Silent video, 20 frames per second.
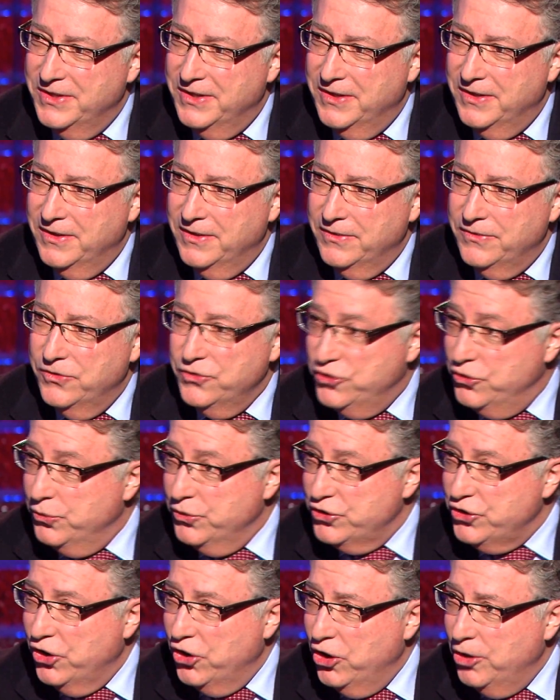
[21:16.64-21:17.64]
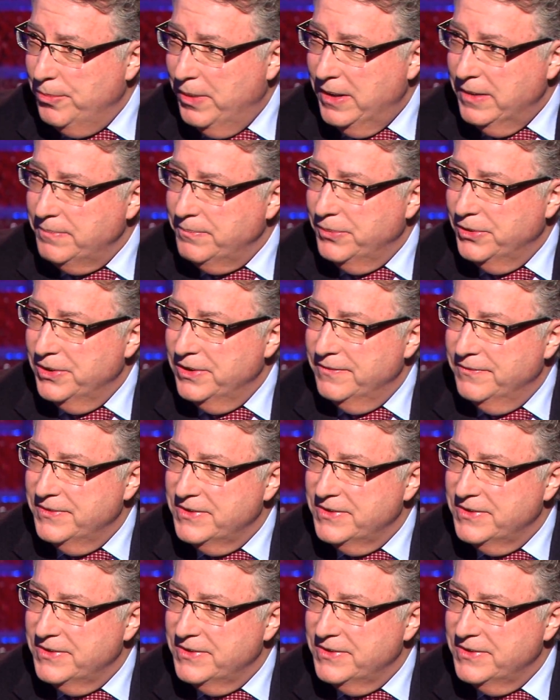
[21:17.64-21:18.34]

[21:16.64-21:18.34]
The Jewish Home, I believe,